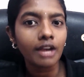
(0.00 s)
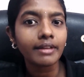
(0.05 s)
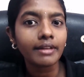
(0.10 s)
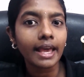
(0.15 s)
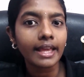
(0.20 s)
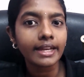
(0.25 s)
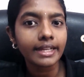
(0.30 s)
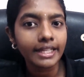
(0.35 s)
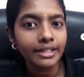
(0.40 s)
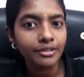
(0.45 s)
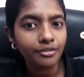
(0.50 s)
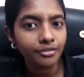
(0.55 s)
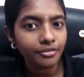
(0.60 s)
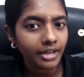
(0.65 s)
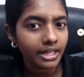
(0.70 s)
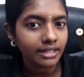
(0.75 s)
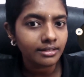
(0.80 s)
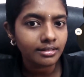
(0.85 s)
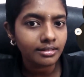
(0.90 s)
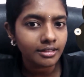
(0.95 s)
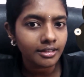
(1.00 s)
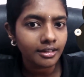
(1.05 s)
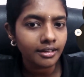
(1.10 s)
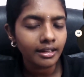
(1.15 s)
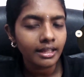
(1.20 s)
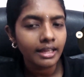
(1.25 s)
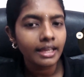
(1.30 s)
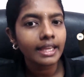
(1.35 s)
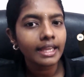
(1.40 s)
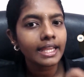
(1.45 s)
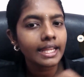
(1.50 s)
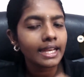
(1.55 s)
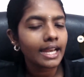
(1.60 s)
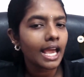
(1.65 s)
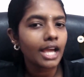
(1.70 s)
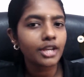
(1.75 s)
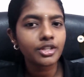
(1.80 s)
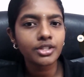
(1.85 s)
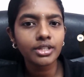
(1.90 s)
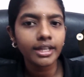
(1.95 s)
and invested in
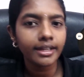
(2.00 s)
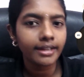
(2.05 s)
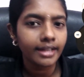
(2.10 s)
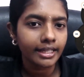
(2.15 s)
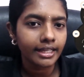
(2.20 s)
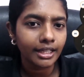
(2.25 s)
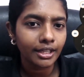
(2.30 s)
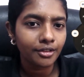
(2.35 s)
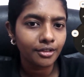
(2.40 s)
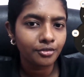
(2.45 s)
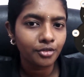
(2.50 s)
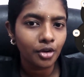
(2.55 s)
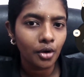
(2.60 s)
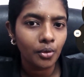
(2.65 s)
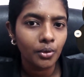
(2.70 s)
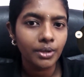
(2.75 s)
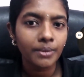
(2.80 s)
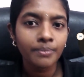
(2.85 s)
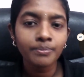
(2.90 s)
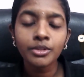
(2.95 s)
actually taking it forward.